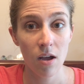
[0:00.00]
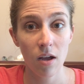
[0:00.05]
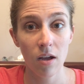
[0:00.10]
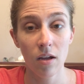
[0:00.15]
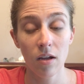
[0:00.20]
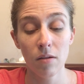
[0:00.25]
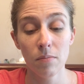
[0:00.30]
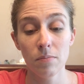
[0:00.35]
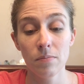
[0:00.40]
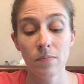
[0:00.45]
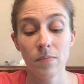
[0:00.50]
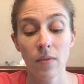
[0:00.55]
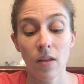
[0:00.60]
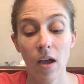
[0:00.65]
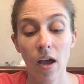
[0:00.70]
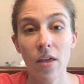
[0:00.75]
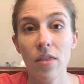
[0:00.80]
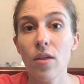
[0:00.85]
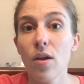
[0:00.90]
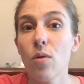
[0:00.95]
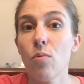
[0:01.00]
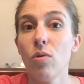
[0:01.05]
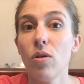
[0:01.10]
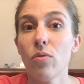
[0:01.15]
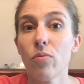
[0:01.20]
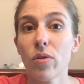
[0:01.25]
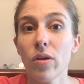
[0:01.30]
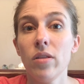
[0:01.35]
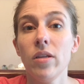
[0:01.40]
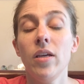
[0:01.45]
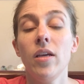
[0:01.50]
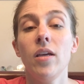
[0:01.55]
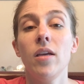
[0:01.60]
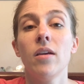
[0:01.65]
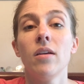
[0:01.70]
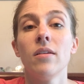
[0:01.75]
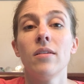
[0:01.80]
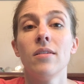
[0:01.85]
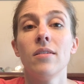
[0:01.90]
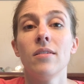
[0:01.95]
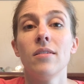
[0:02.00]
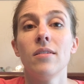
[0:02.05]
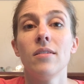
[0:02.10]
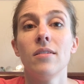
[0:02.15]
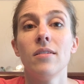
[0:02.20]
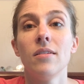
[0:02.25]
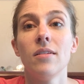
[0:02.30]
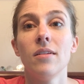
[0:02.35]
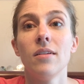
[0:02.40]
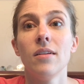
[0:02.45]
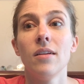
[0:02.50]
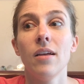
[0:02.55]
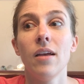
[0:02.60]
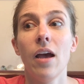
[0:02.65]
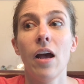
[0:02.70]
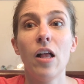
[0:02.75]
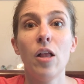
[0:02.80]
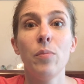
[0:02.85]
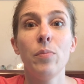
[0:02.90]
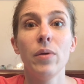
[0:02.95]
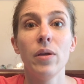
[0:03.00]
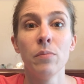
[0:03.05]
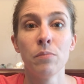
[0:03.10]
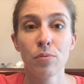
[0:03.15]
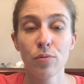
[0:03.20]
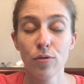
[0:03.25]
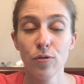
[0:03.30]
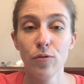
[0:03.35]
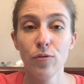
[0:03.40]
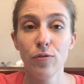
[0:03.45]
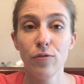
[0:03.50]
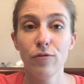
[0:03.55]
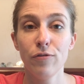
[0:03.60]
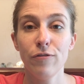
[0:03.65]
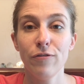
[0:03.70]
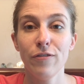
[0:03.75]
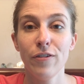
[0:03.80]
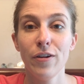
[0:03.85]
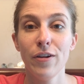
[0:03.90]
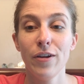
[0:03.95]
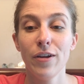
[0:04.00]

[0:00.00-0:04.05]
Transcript: I think will really help improve